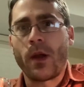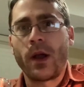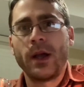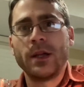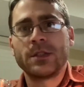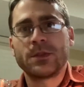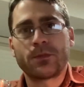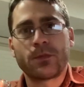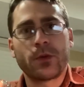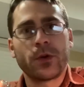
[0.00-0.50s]

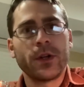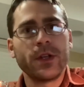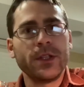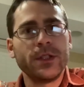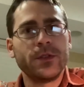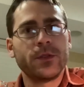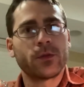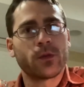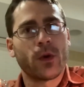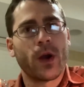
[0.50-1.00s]
pretty
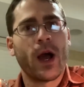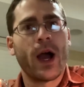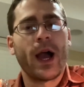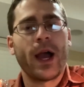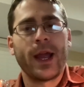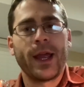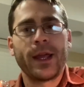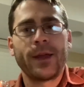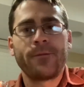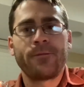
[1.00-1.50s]

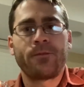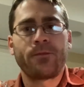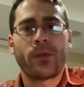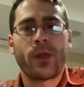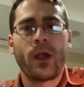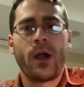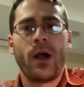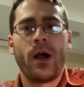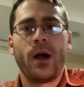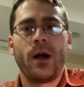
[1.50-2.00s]
dry
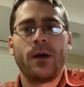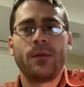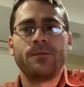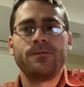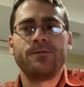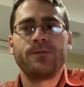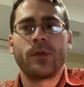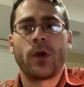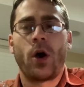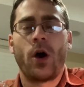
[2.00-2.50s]

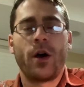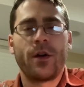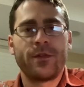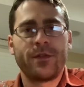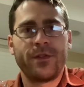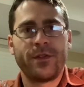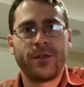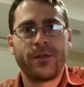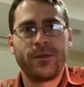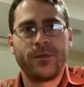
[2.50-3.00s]

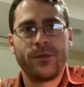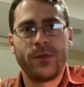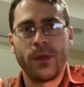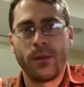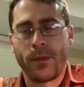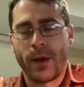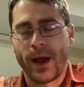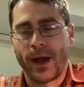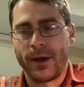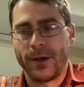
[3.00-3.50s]
off the
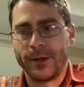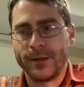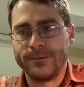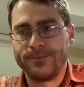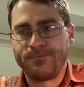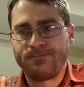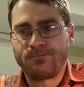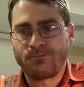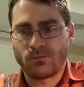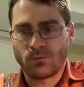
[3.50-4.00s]
palate.
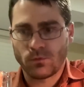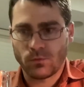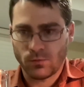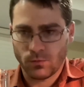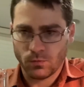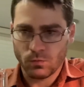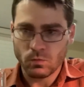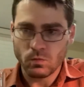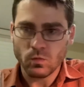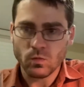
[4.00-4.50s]

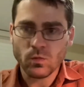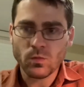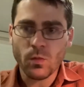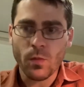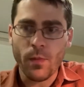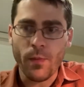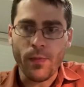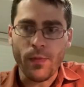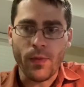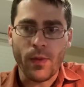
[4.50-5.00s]

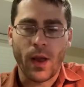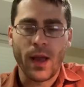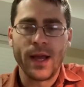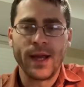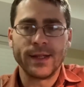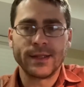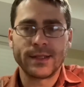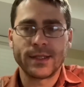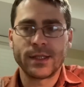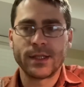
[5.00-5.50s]

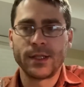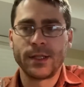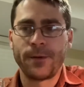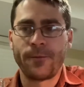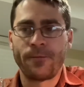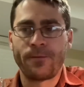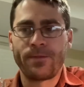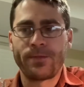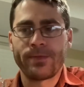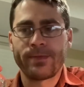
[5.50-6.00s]
It
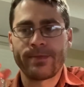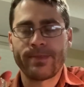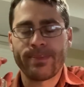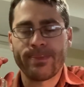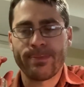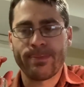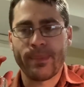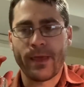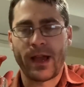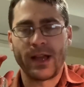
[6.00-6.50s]

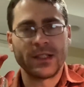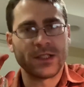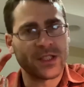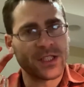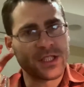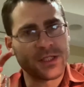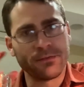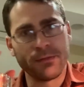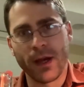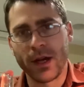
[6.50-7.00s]

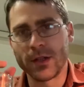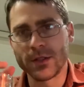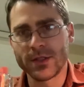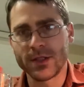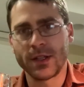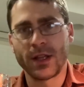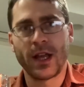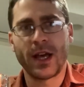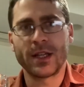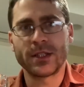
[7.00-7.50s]
smells a
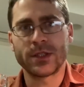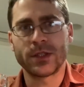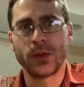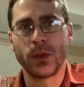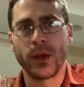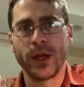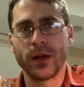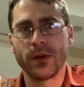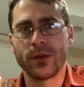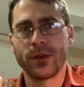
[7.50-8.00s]
lot
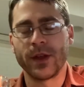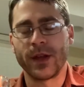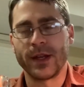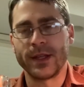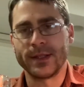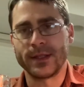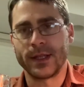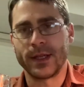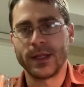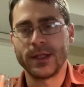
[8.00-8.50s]
sweeter than
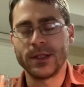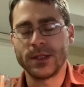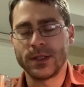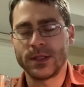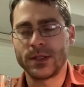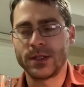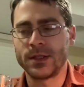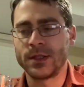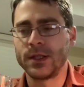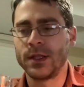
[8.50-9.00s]
it
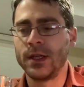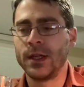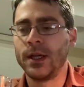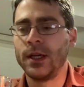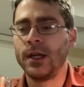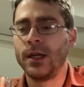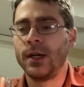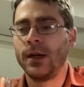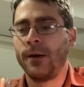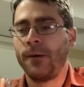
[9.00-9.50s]
tastes.
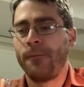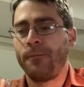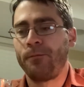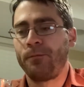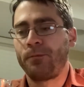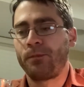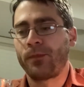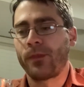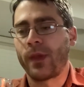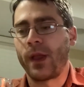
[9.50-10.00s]

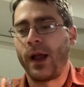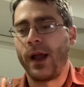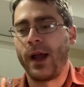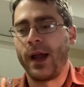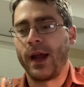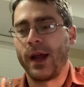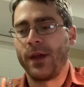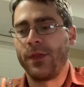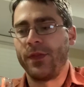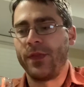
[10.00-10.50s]

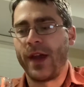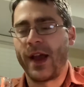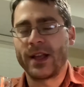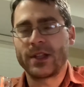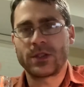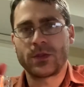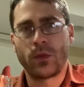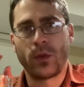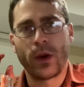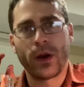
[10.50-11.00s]
And
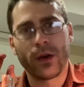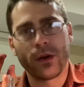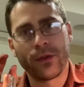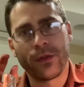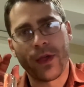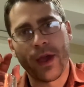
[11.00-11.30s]
that's where